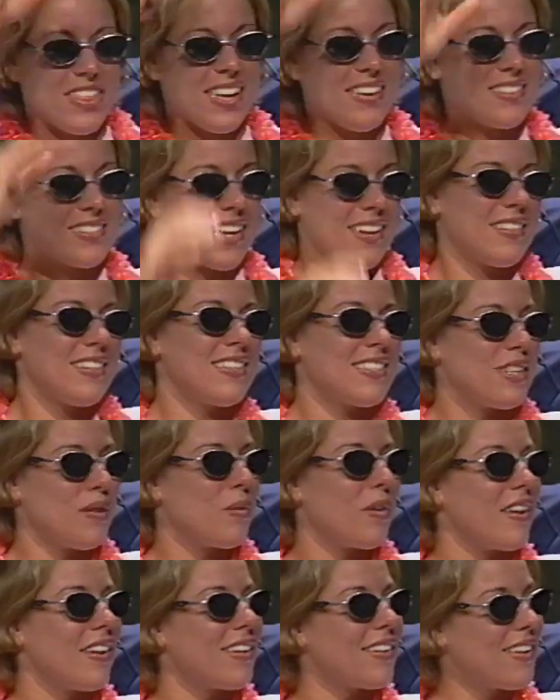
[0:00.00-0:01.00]
things at Disney
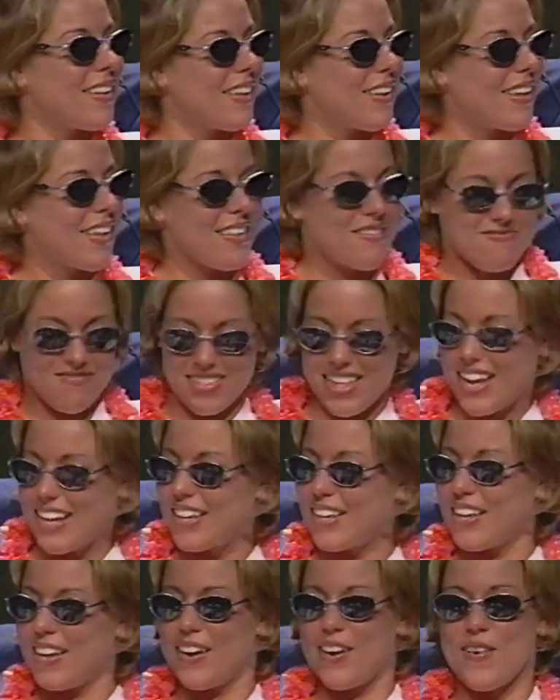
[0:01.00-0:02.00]
World. Exactly. One of
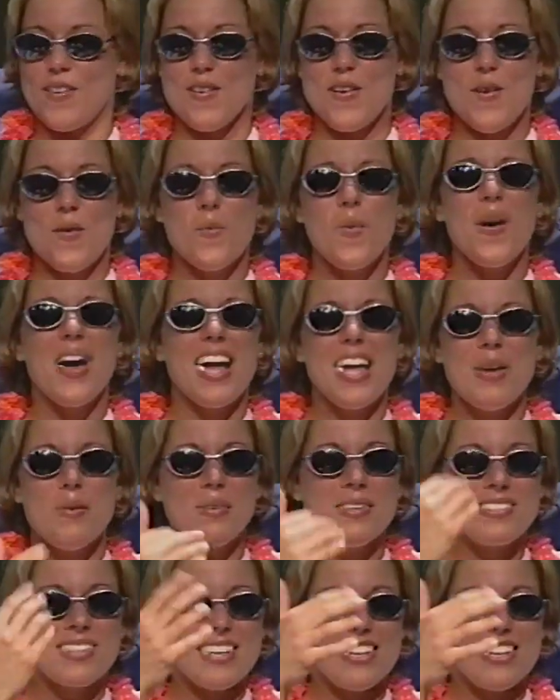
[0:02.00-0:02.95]
those things. Well, he was